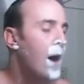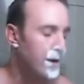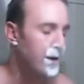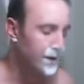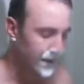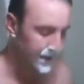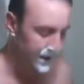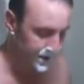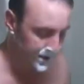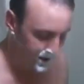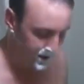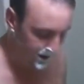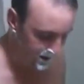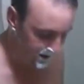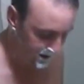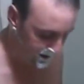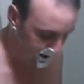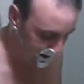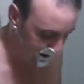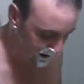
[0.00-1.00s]
And you can
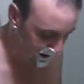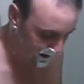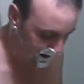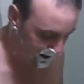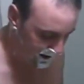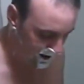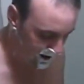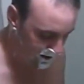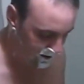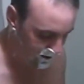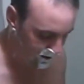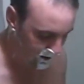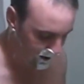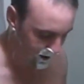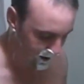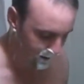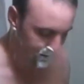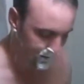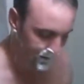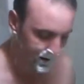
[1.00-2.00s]

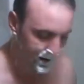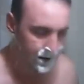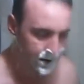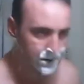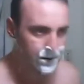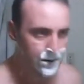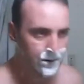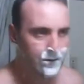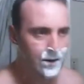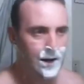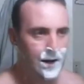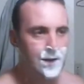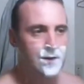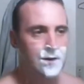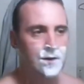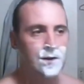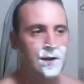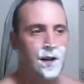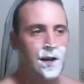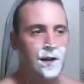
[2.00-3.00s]
hear the
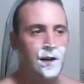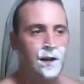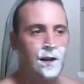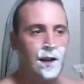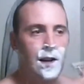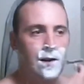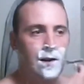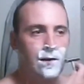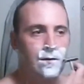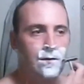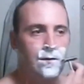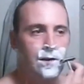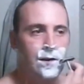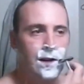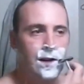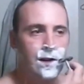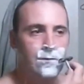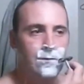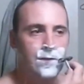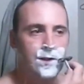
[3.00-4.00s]
razor taking care of
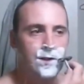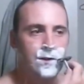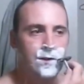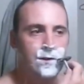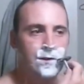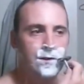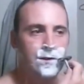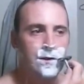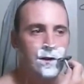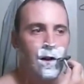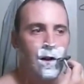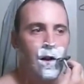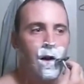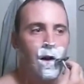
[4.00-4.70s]
the whiskers.